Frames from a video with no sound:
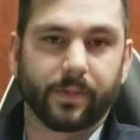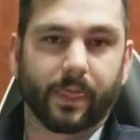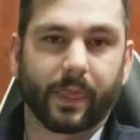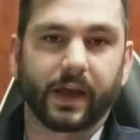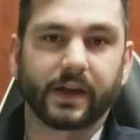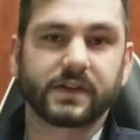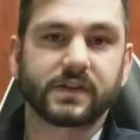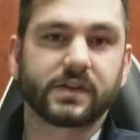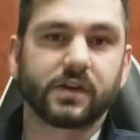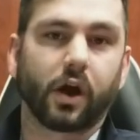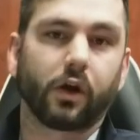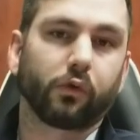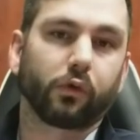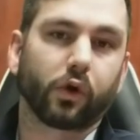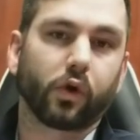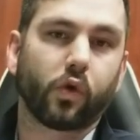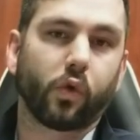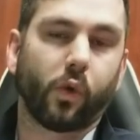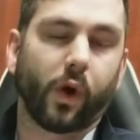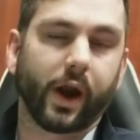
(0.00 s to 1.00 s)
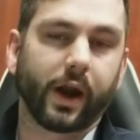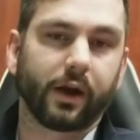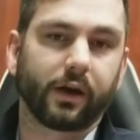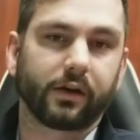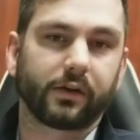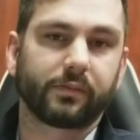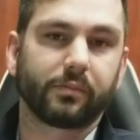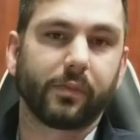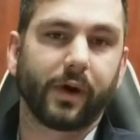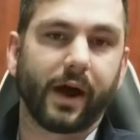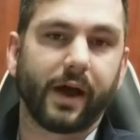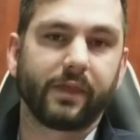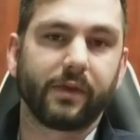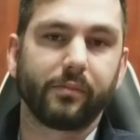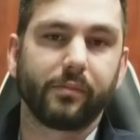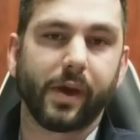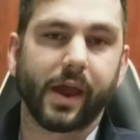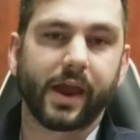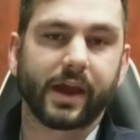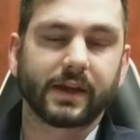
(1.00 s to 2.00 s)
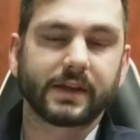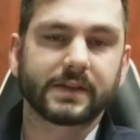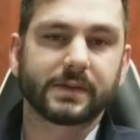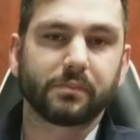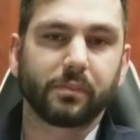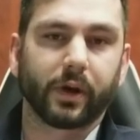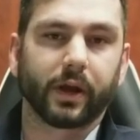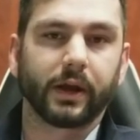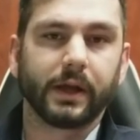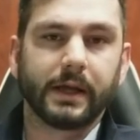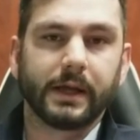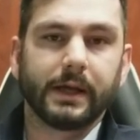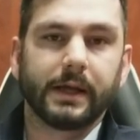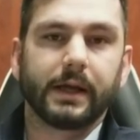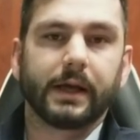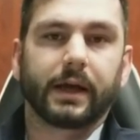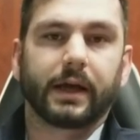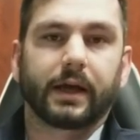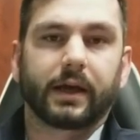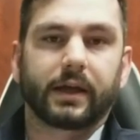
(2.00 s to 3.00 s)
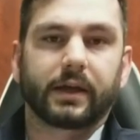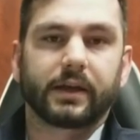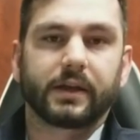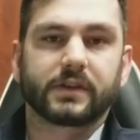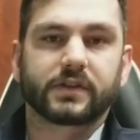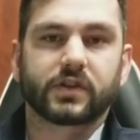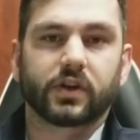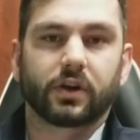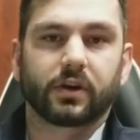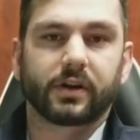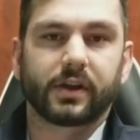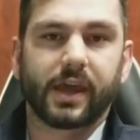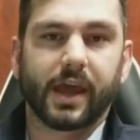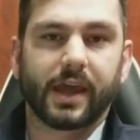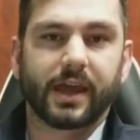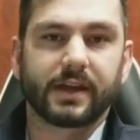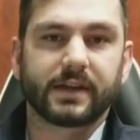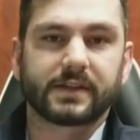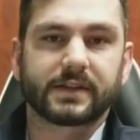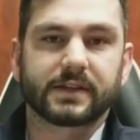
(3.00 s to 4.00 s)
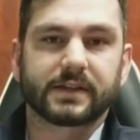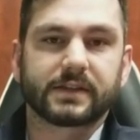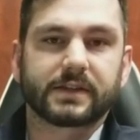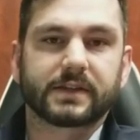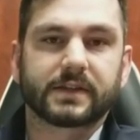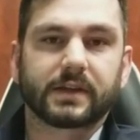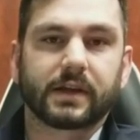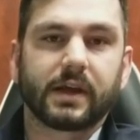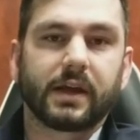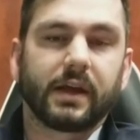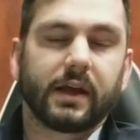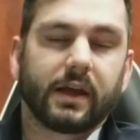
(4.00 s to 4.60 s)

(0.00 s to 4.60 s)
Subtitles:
It's not required by the banks, but in certain cases,